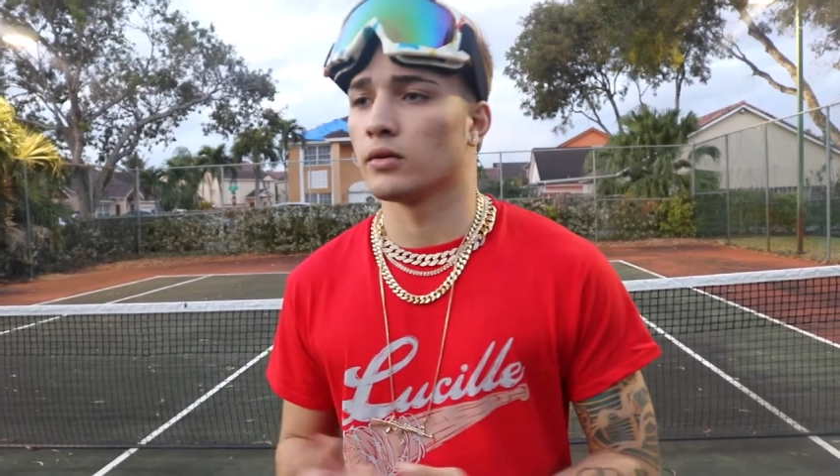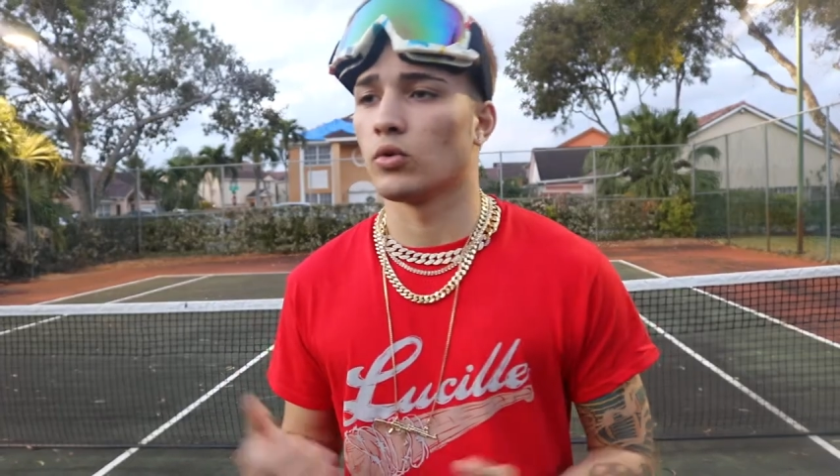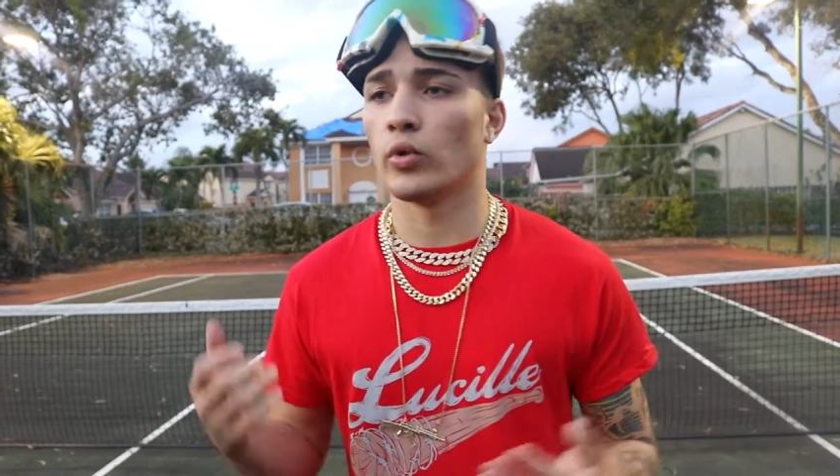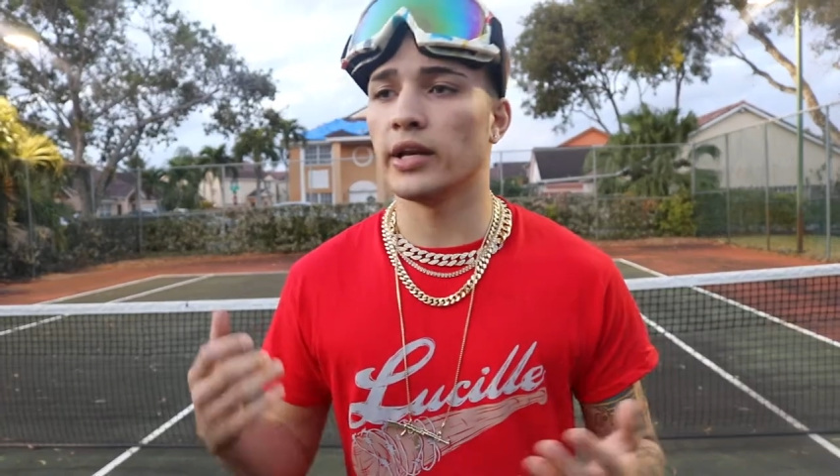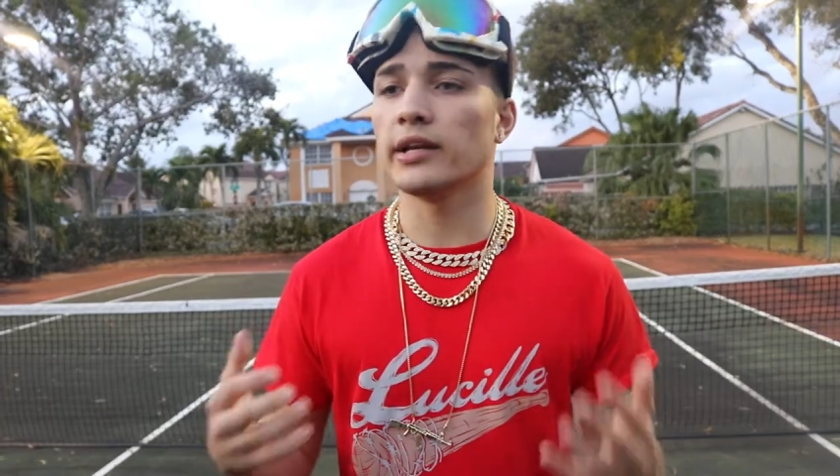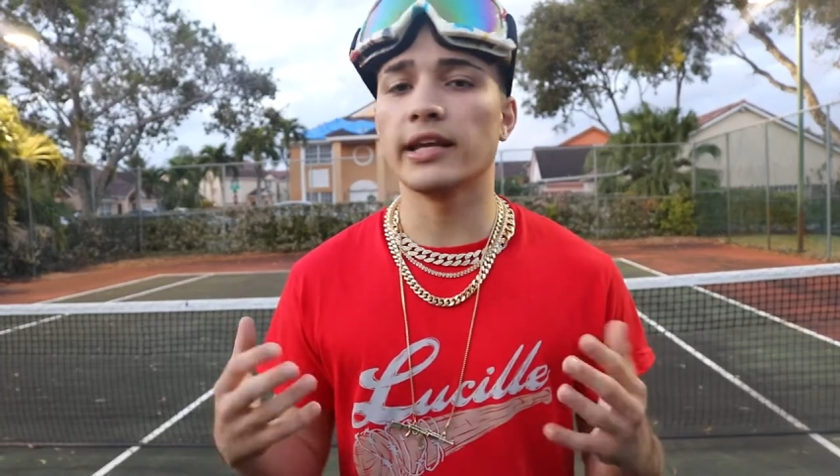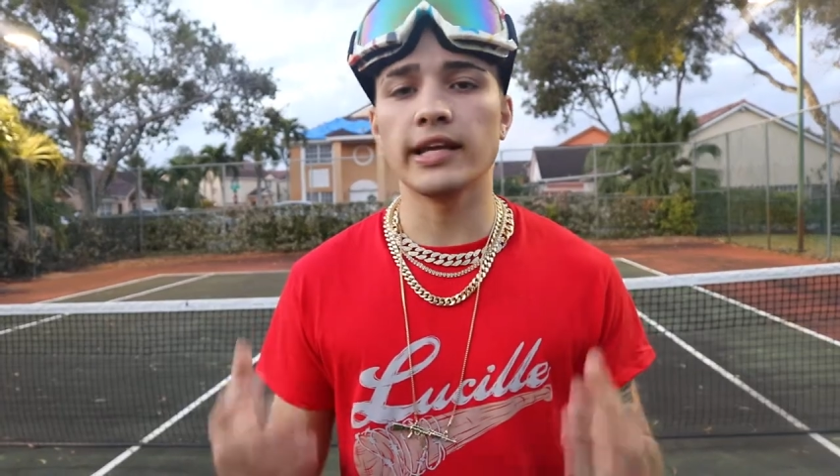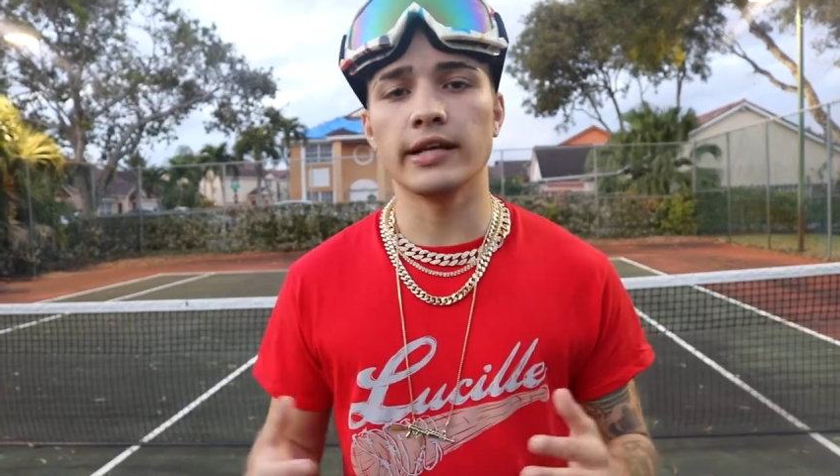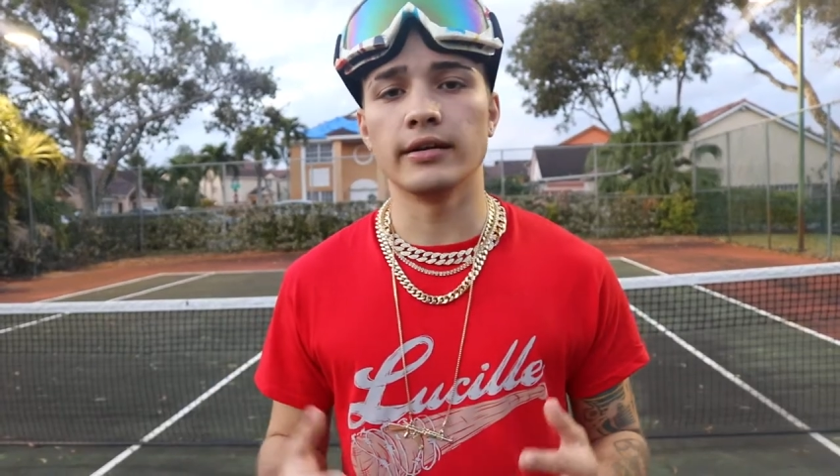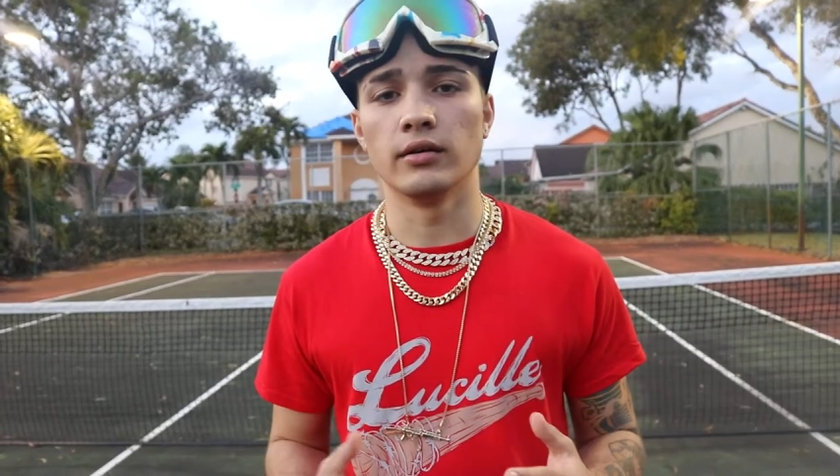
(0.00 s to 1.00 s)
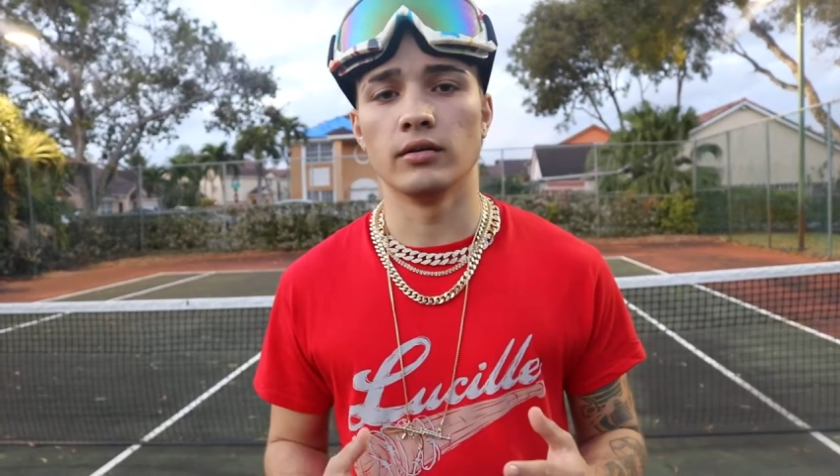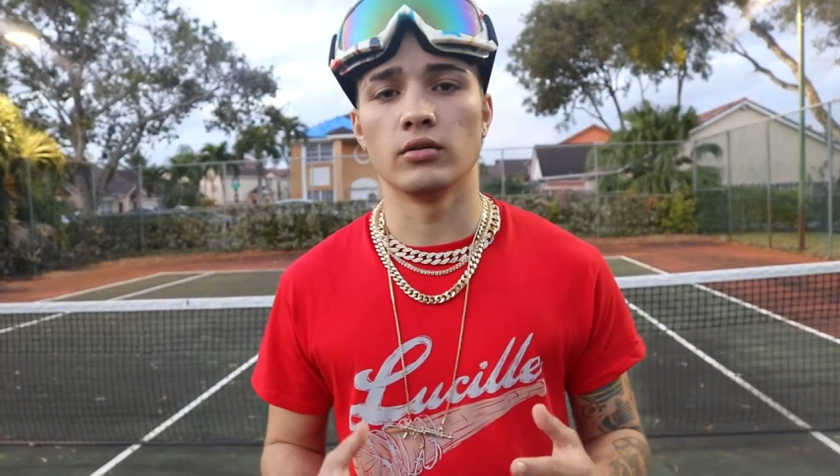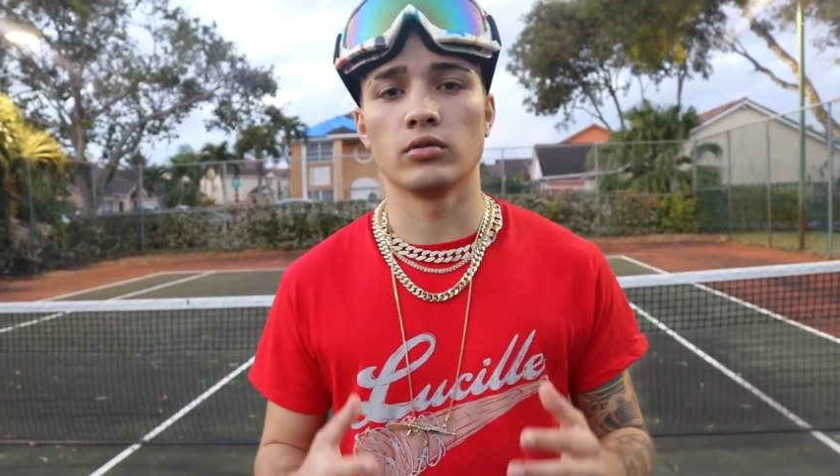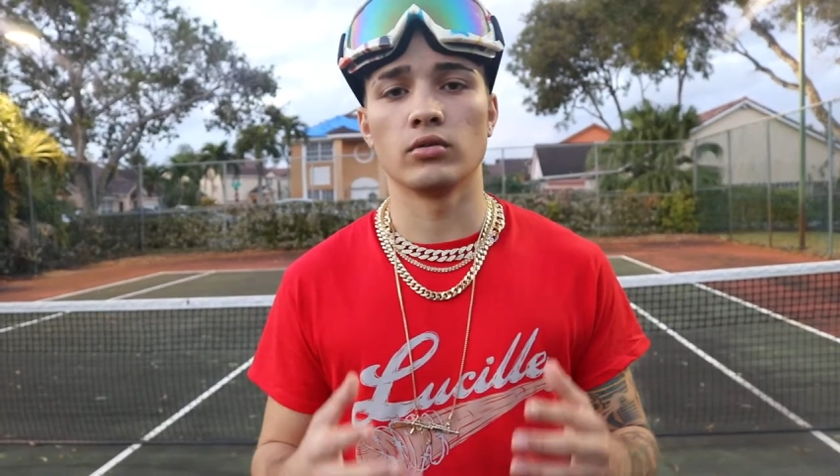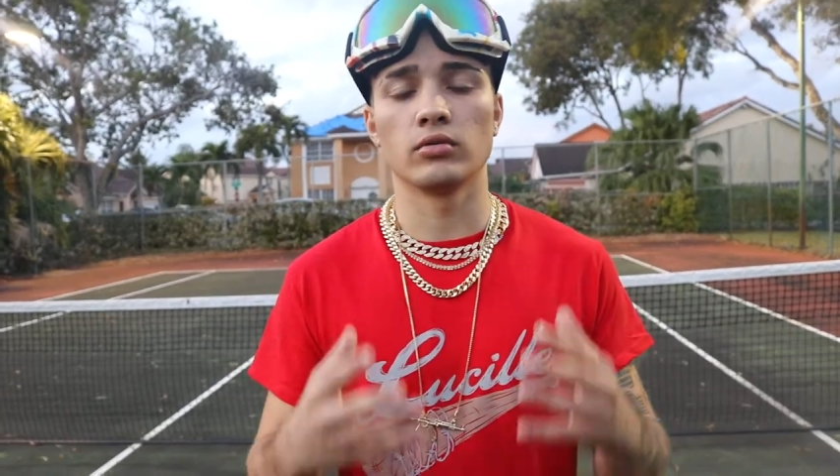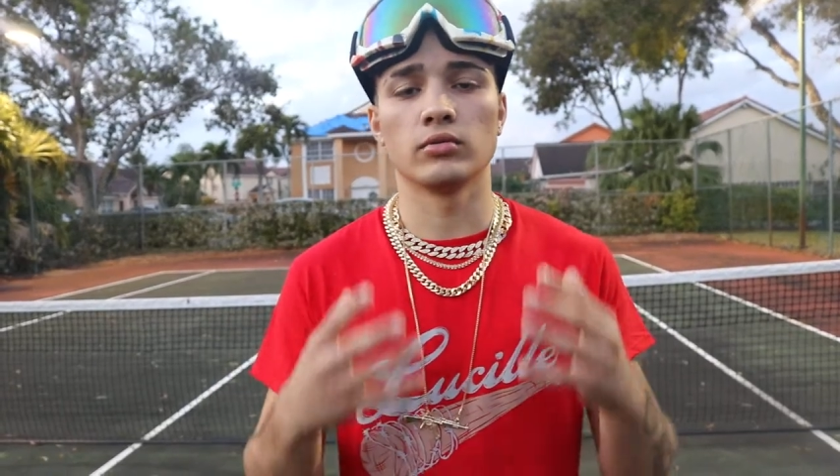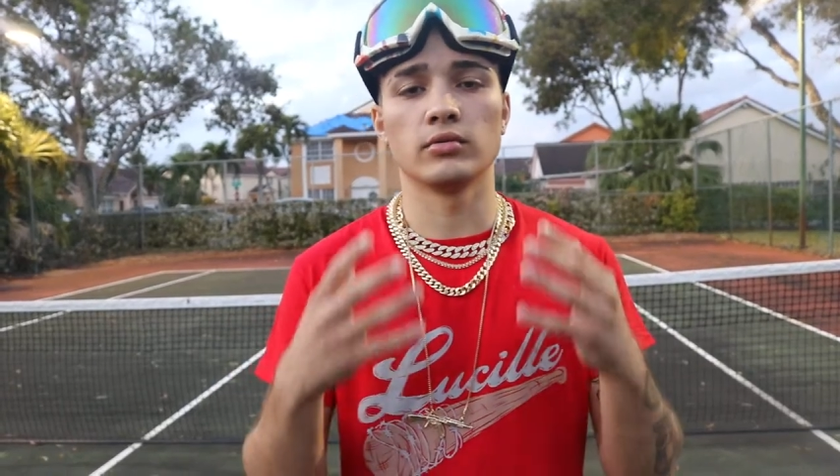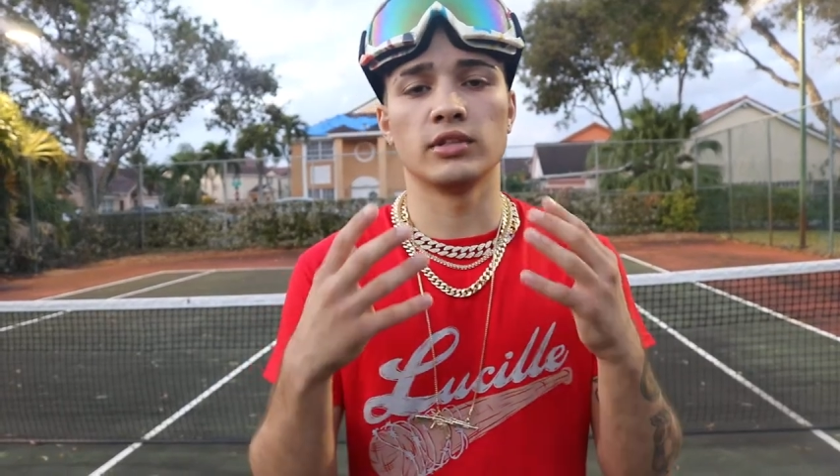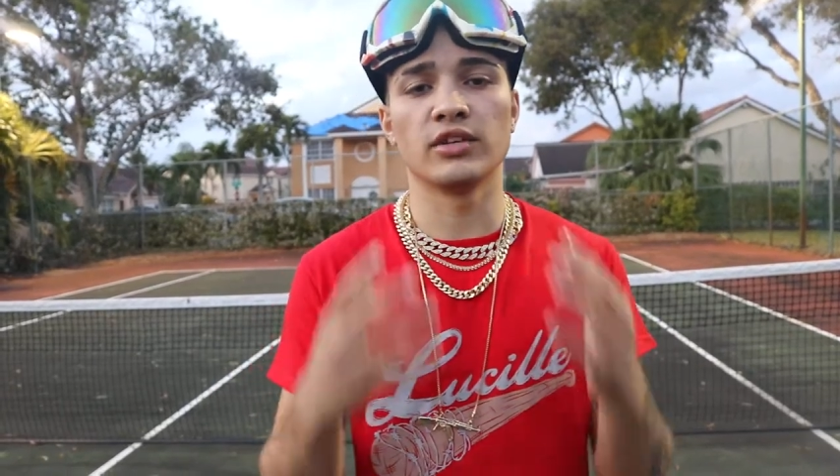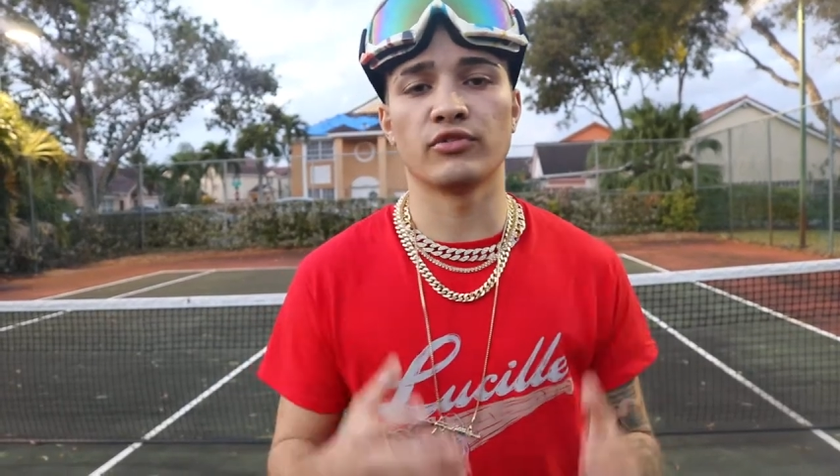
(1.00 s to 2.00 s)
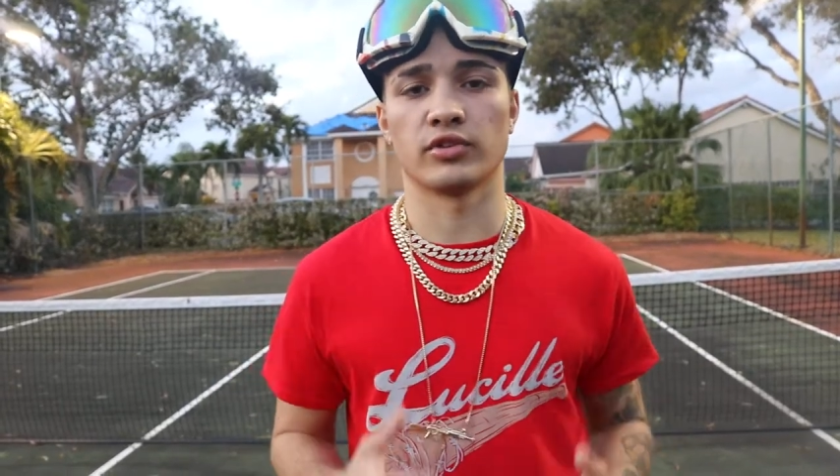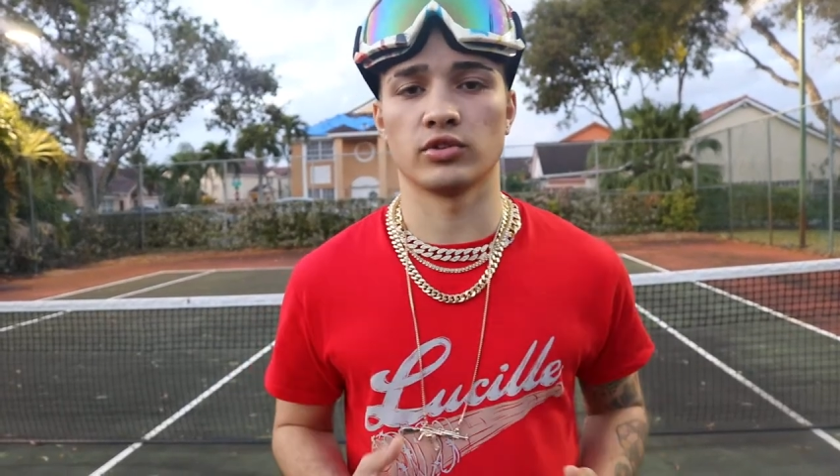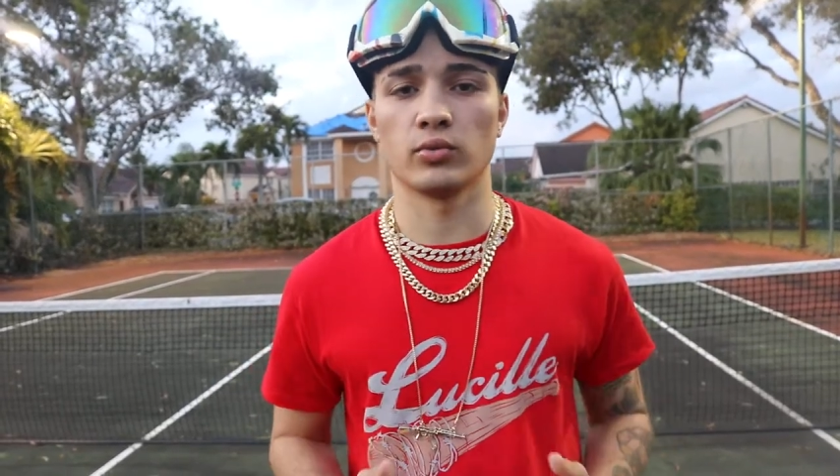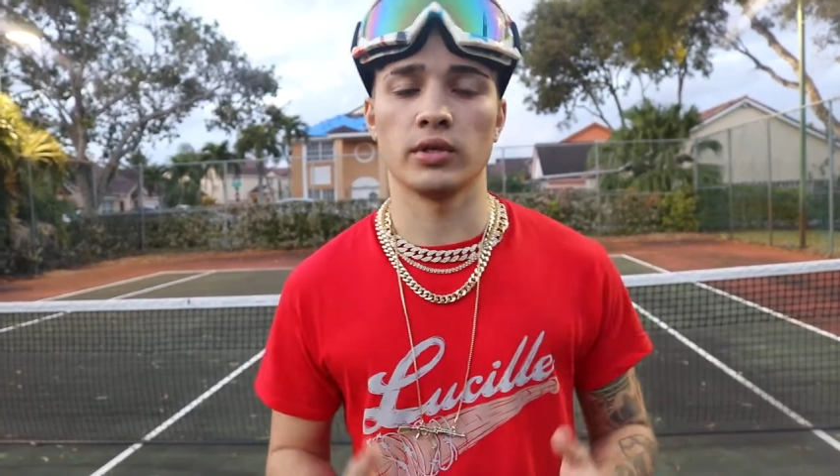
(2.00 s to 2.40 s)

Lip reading: We need difference.